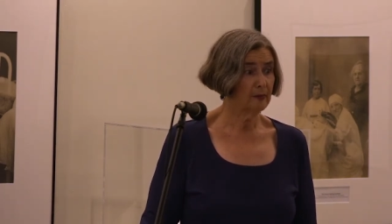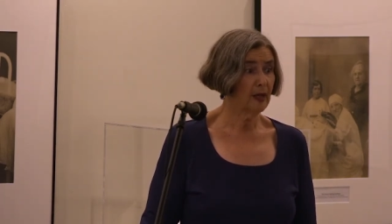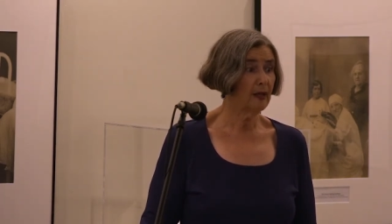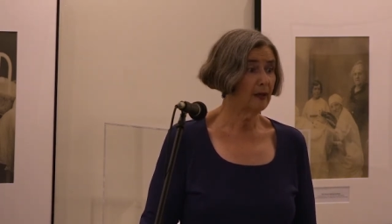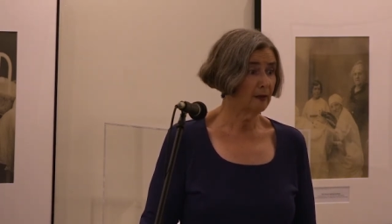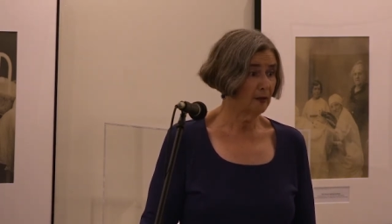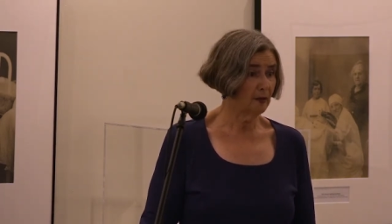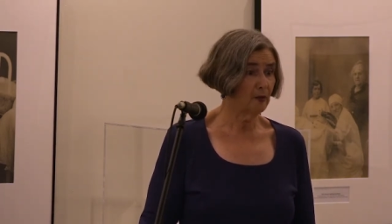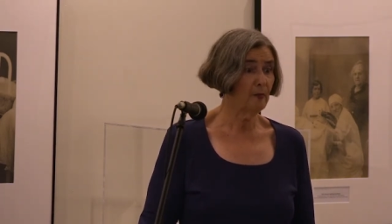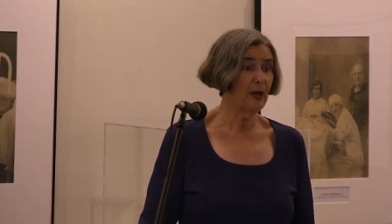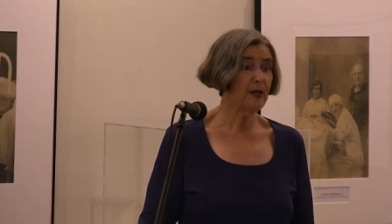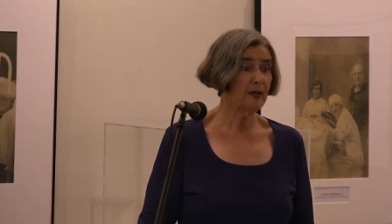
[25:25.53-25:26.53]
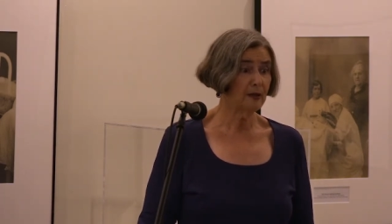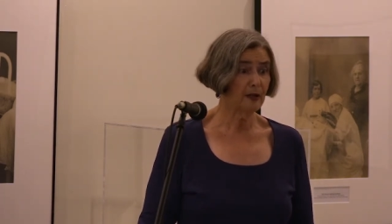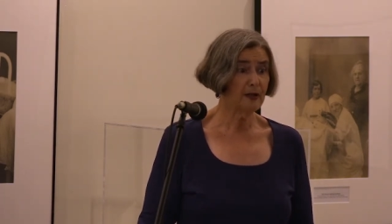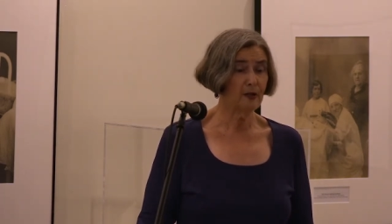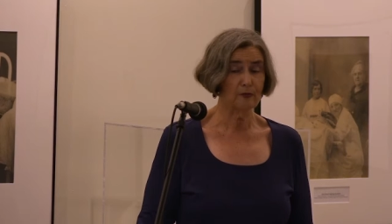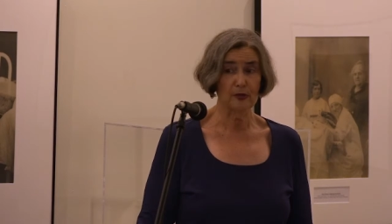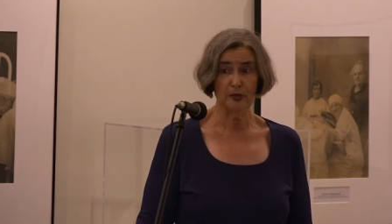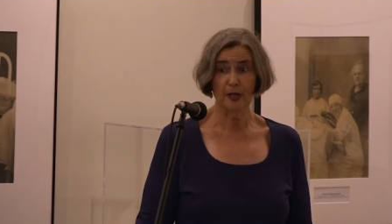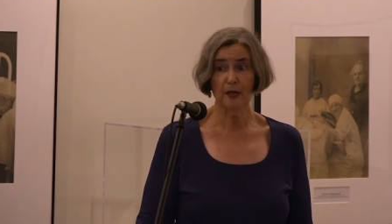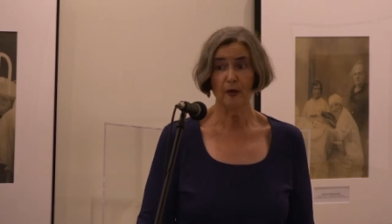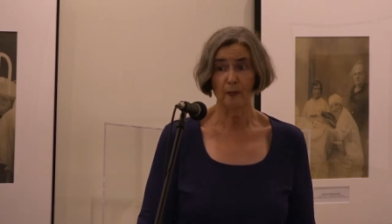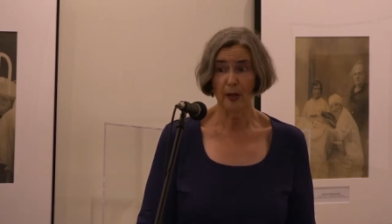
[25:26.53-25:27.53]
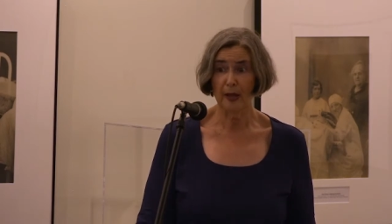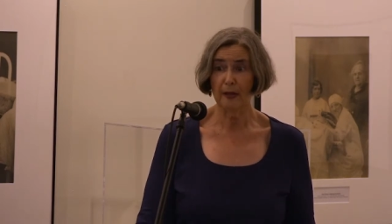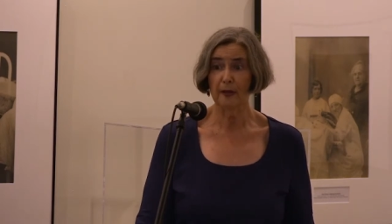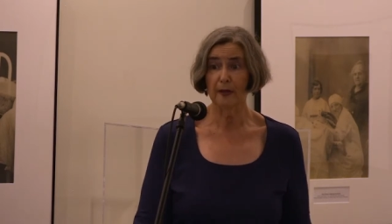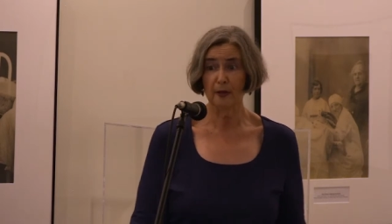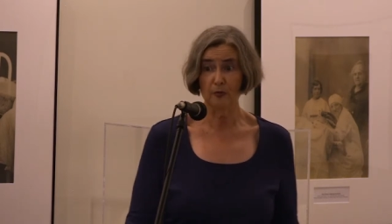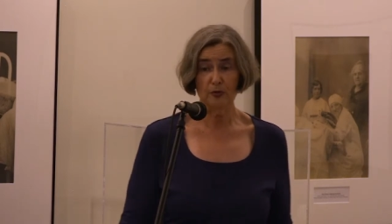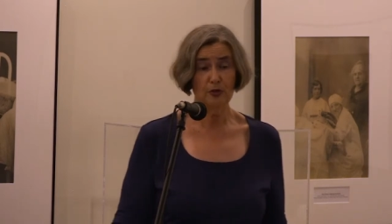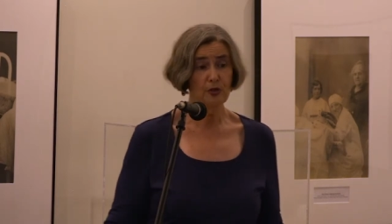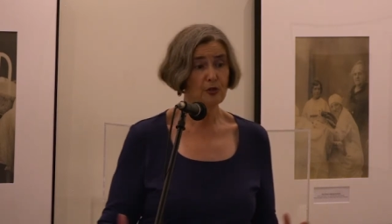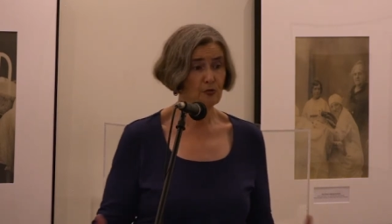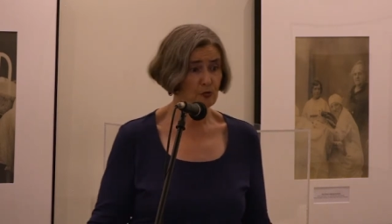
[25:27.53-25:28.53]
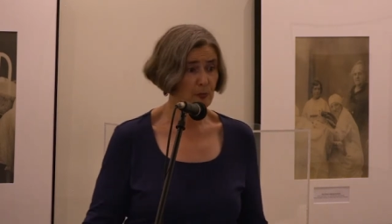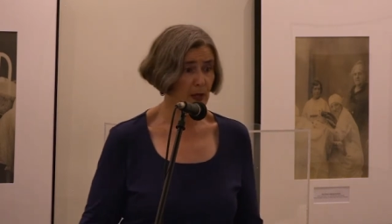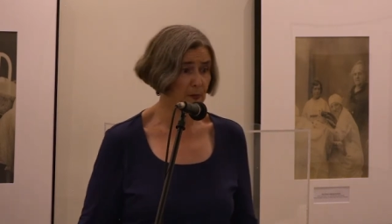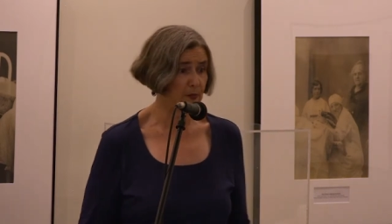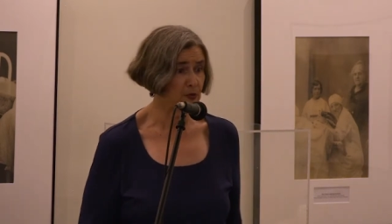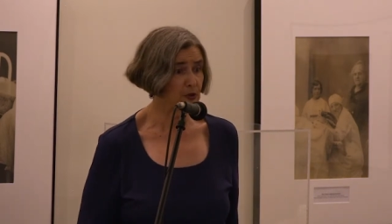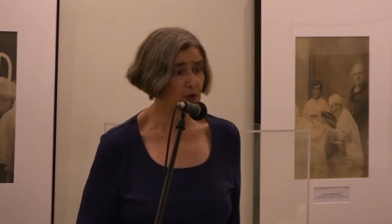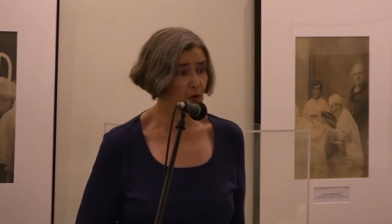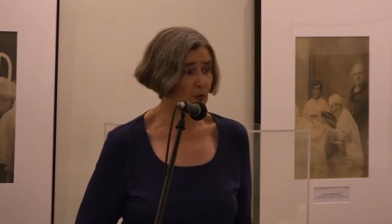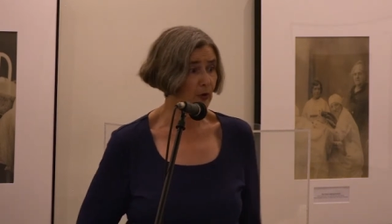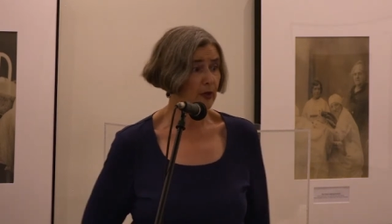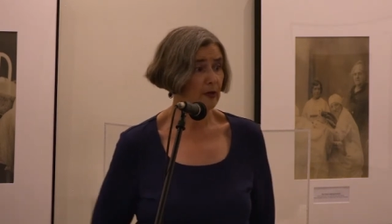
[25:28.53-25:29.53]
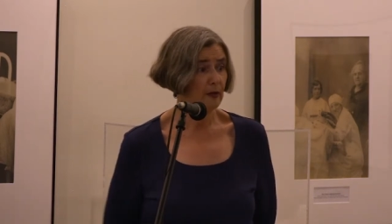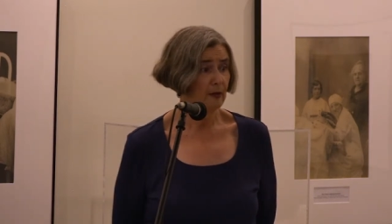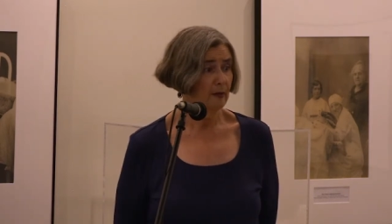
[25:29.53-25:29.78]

And the man lived to tell about it, and there was a newspaper story